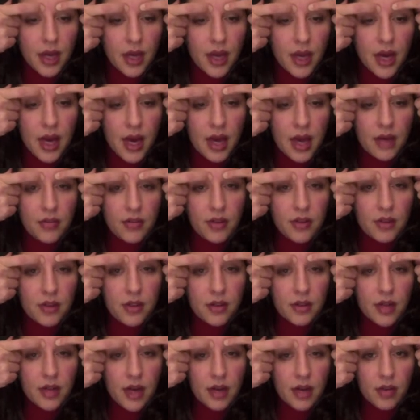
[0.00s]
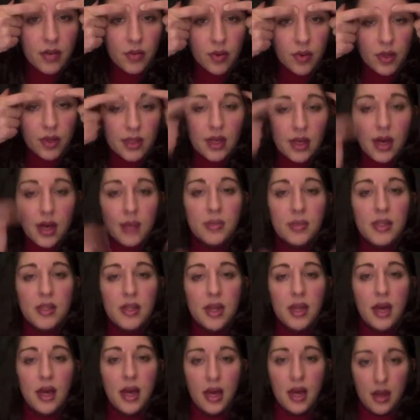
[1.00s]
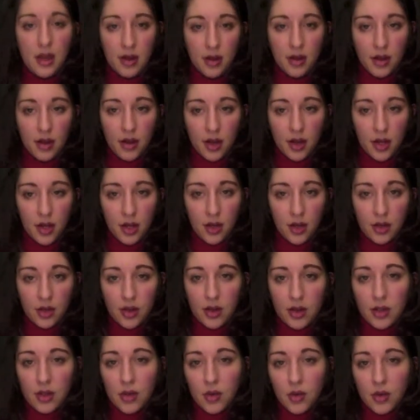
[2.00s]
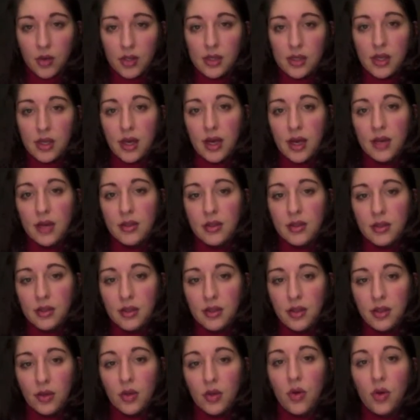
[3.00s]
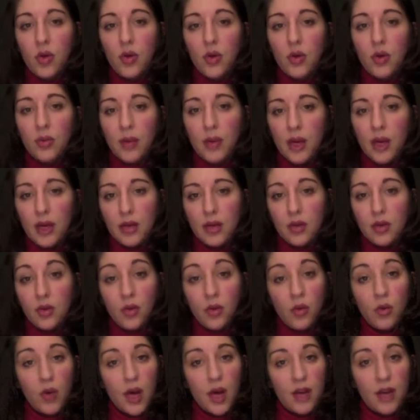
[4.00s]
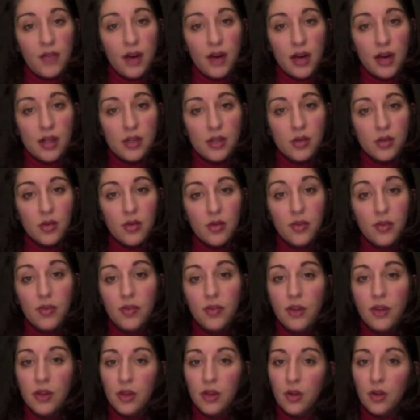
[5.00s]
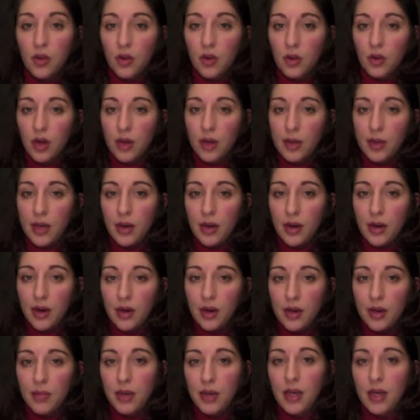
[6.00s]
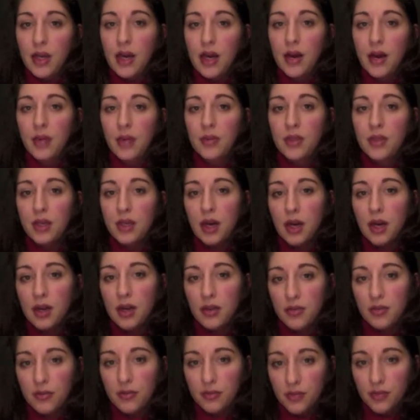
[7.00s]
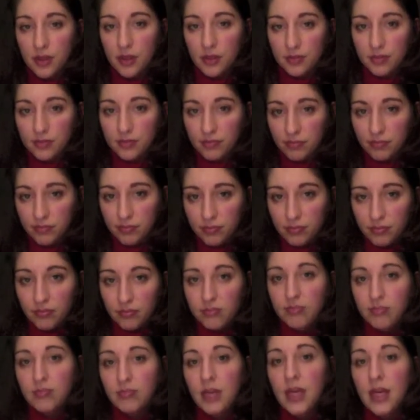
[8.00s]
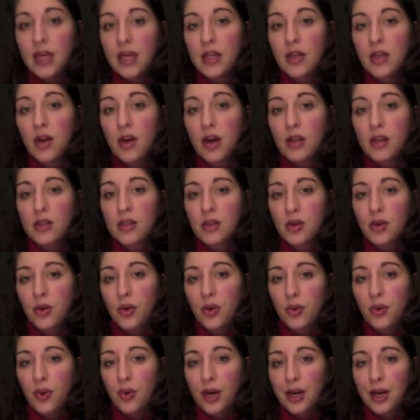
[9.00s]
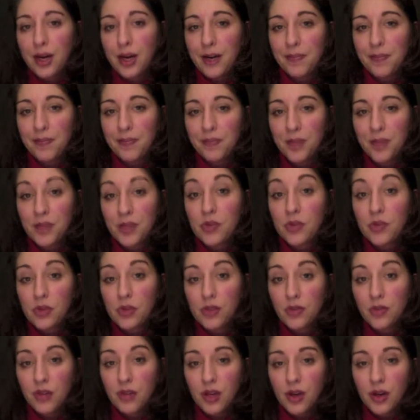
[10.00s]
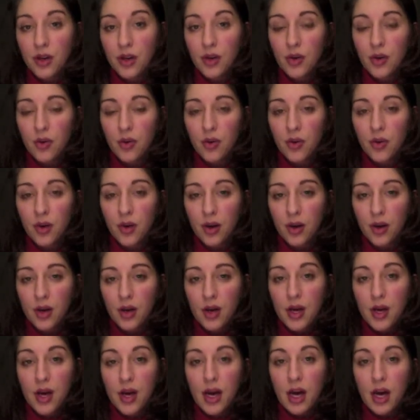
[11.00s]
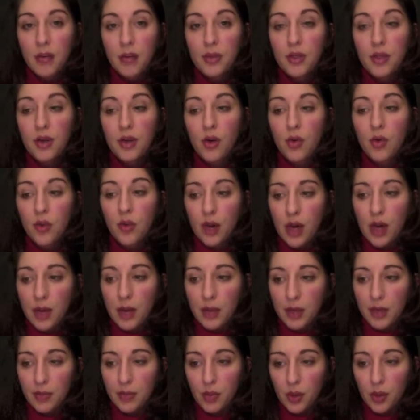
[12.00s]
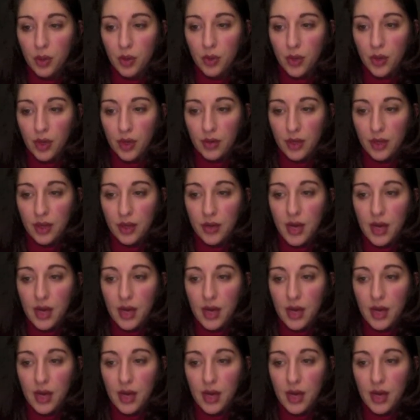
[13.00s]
and if you do that 3 times a day, you're going to notice that your cold might go away faster, or if you feel a cold coming on, it might help to kind of make it not so severe or help you to overcome it more quickly.